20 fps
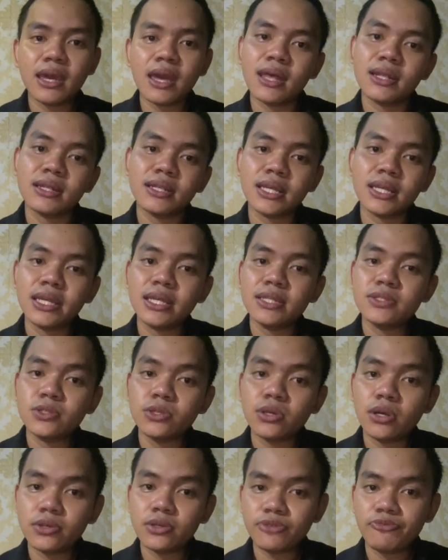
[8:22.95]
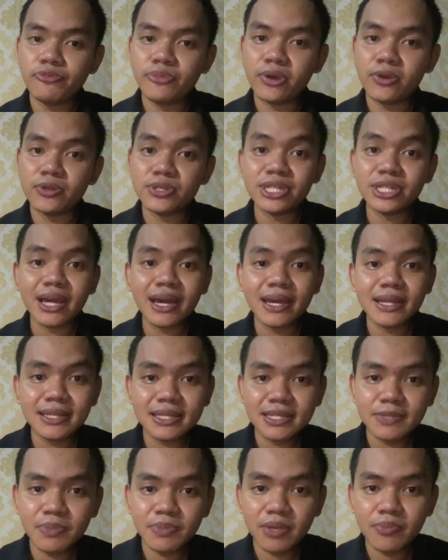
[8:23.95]
and he talked about
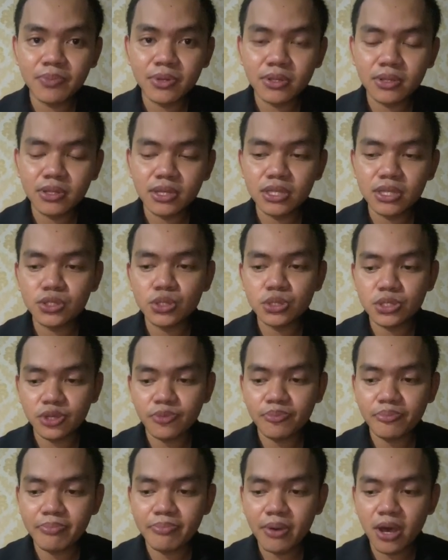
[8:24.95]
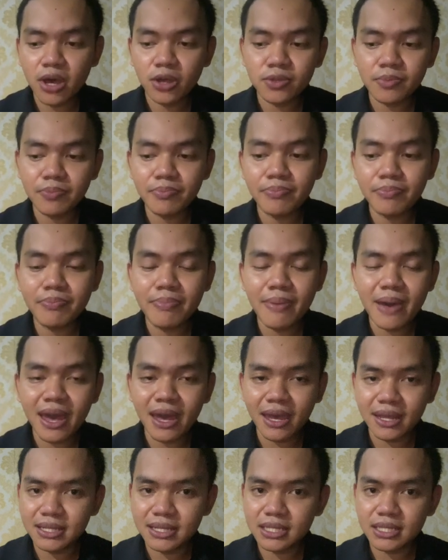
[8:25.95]
Chinese people, he talked about
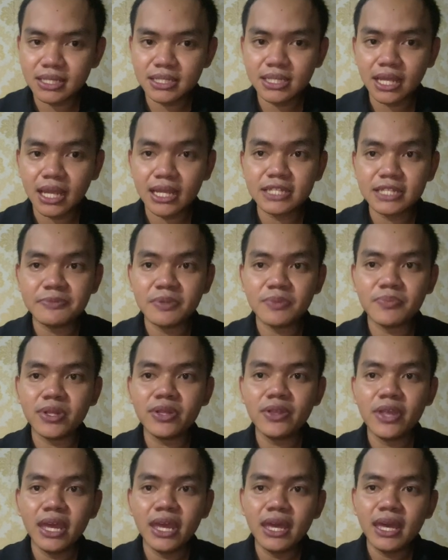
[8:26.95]
bad Chinese people.